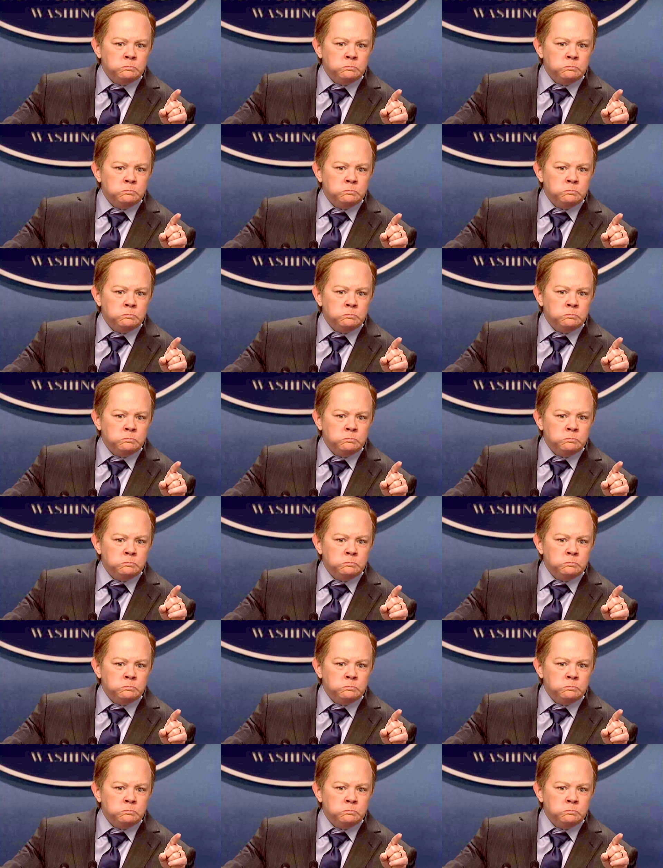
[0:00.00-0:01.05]

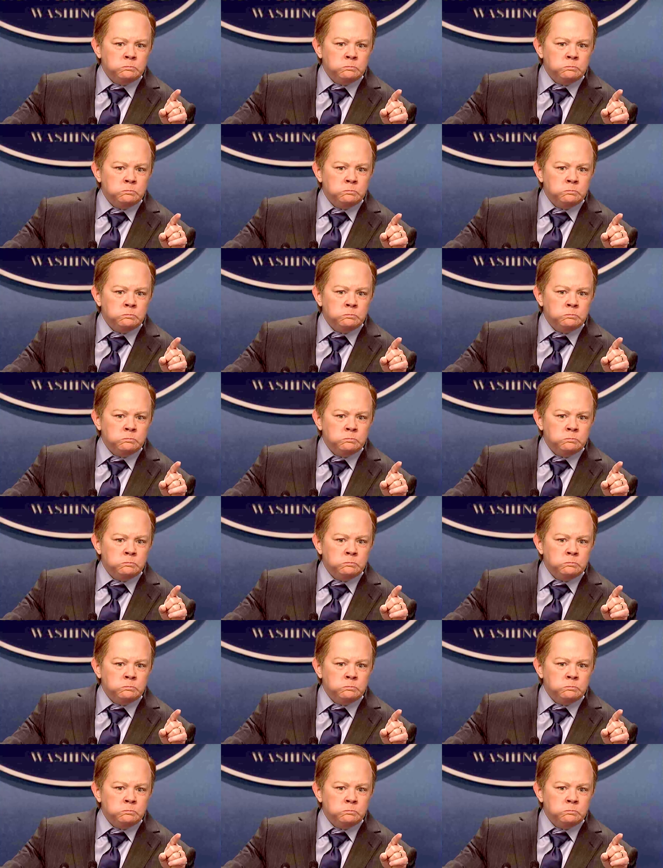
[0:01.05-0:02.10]

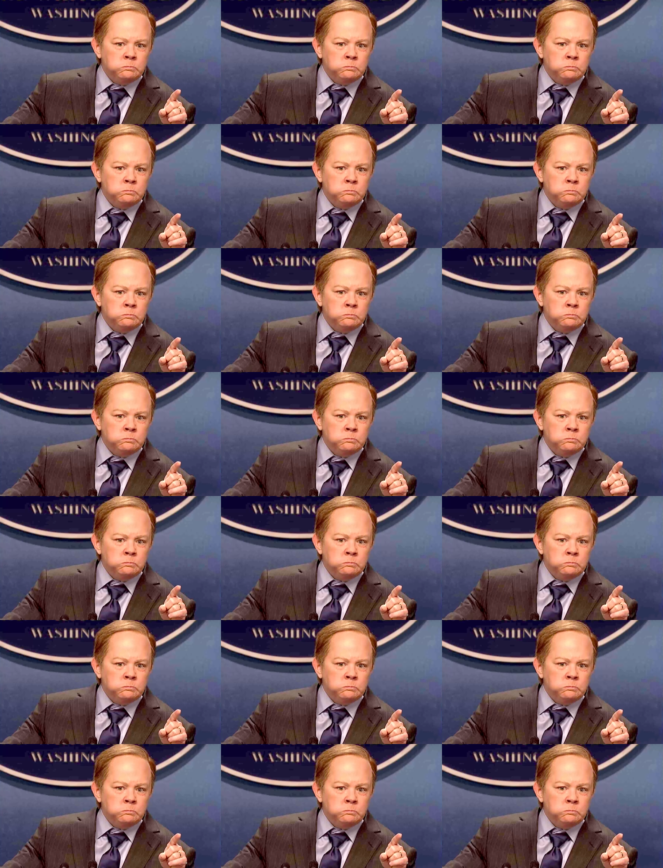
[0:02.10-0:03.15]

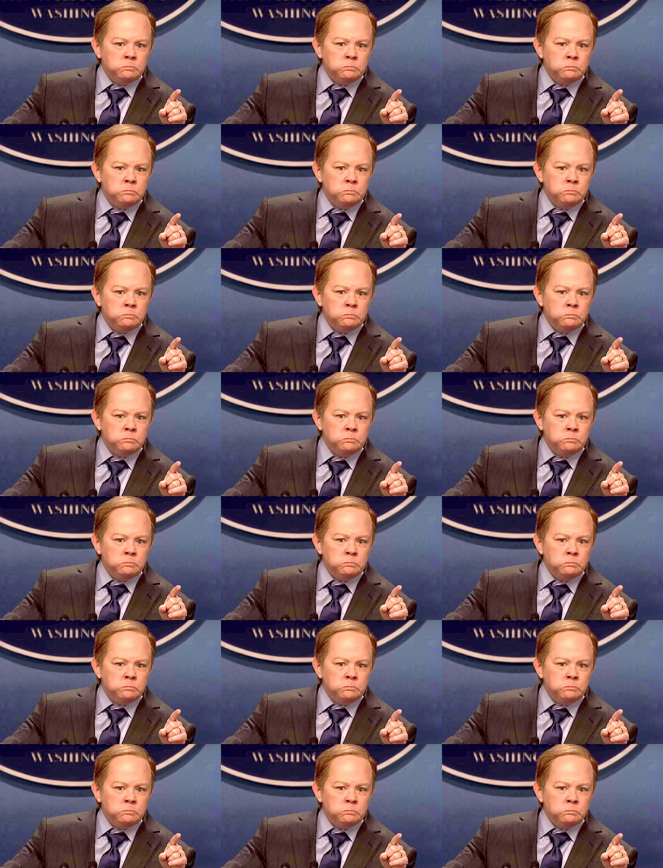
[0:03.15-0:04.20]

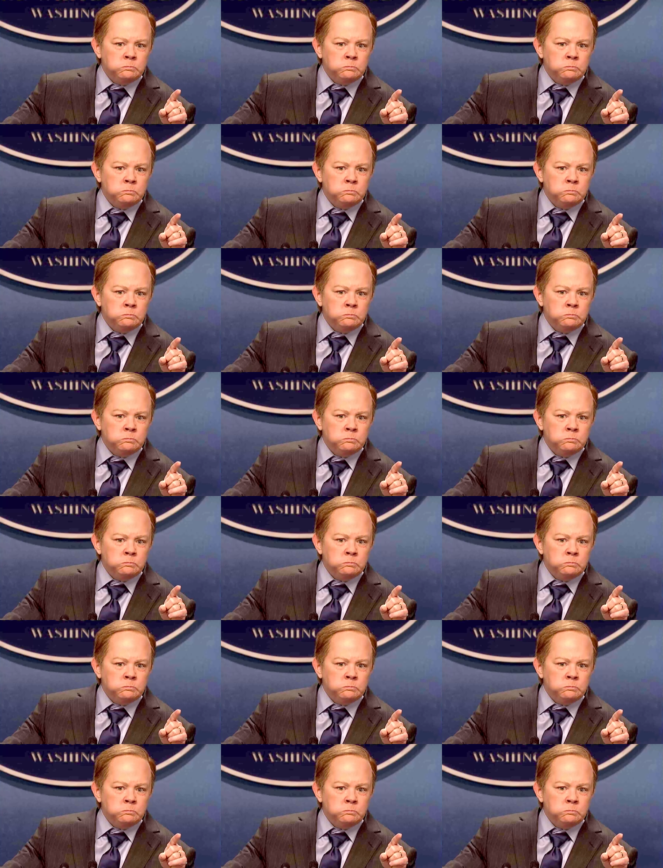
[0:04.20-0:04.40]
[no speech]